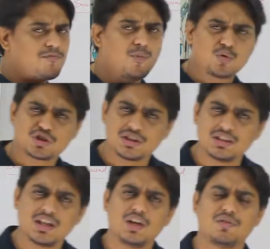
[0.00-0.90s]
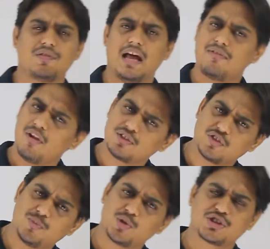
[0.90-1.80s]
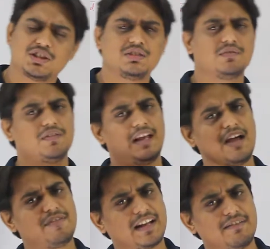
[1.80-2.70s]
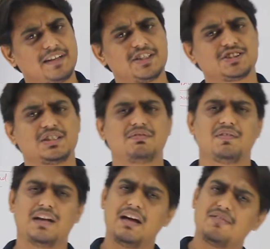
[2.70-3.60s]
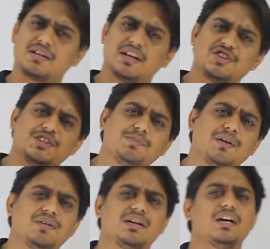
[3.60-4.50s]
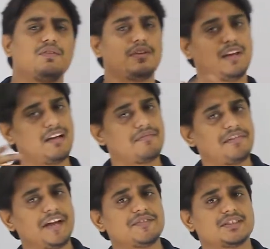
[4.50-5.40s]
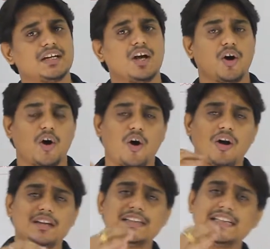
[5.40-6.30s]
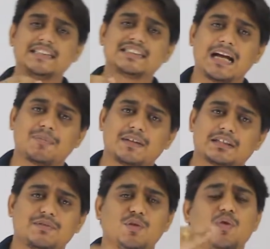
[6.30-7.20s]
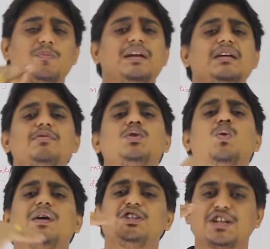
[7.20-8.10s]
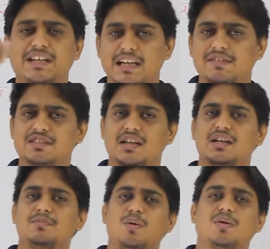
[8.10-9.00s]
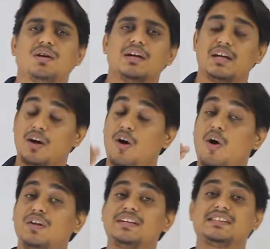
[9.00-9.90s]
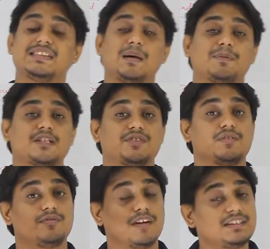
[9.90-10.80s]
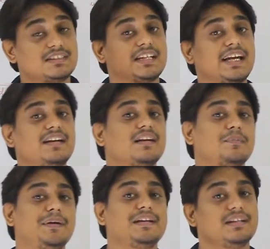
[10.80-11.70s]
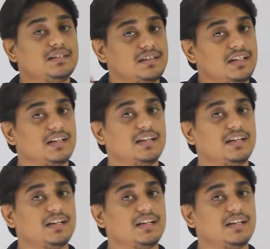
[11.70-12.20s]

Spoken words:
motion, we will have laws of motion, we will have gravitation, we will have work, energy and power, we will have waves. All these chapters, if you don't believe me, go and check 11th standard book. All these chapters will once again repeat in